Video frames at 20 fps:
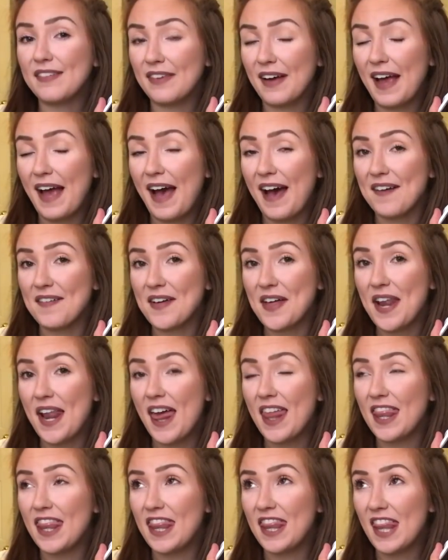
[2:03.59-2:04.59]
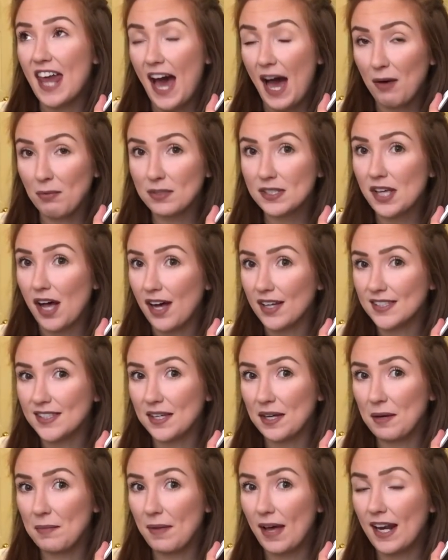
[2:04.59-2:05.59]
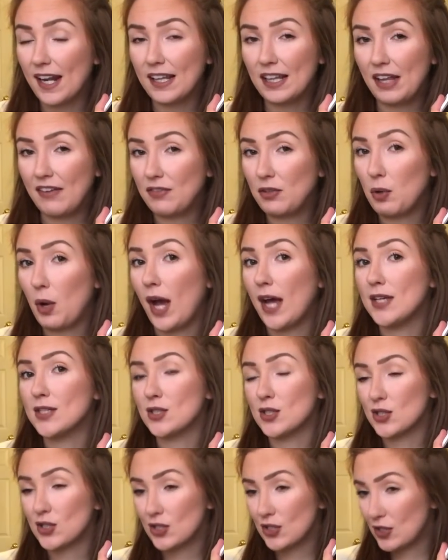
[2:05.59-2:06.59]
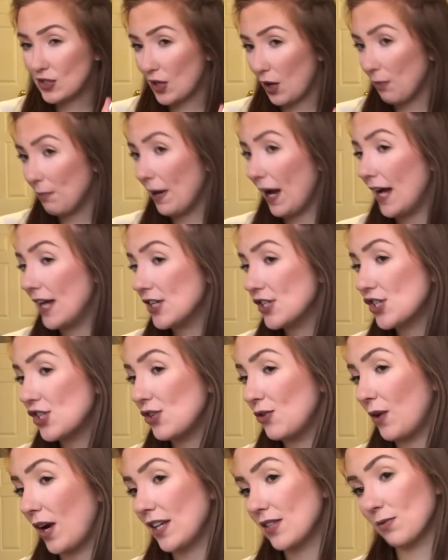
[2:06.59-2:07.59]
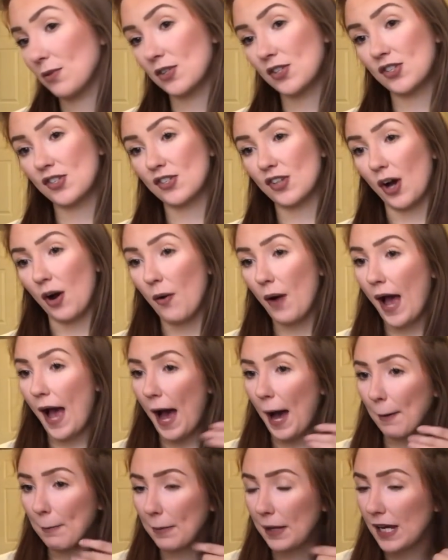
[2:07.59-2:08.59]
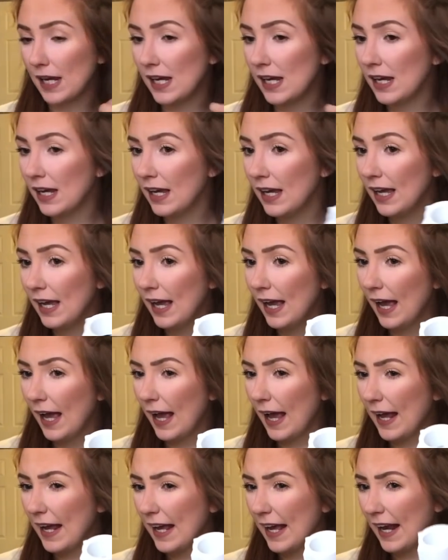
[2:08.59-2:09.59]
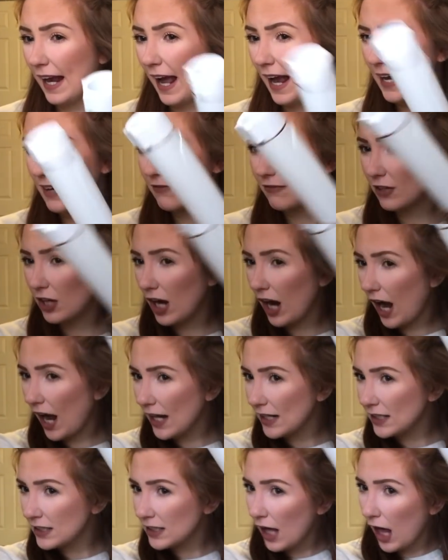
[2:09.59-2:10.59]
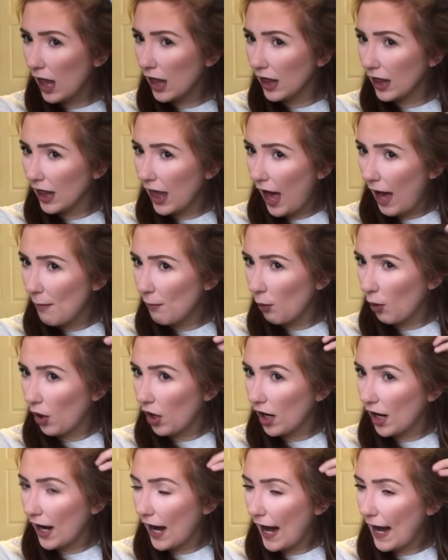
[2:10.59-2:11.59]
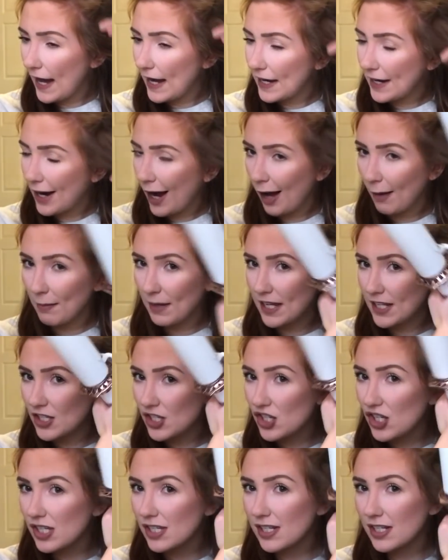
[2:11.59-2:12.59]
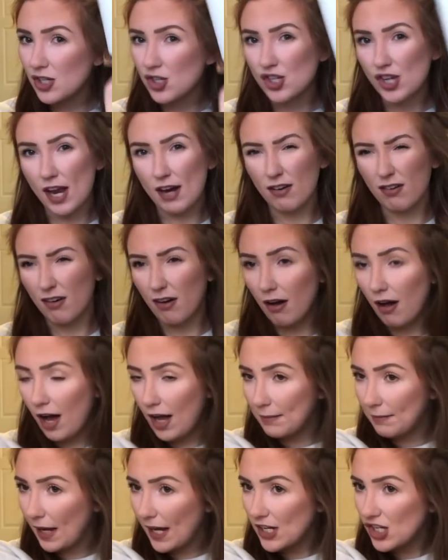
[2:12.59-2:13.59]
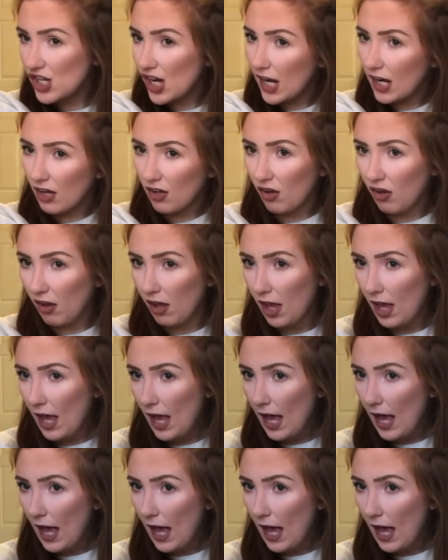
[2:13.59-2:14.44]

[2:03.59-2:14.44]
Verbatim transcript: if I haven't, that was awesome. And I love you guys so much. You guys were so happy. And I've gotten a lot more hate comments just in general on my channel.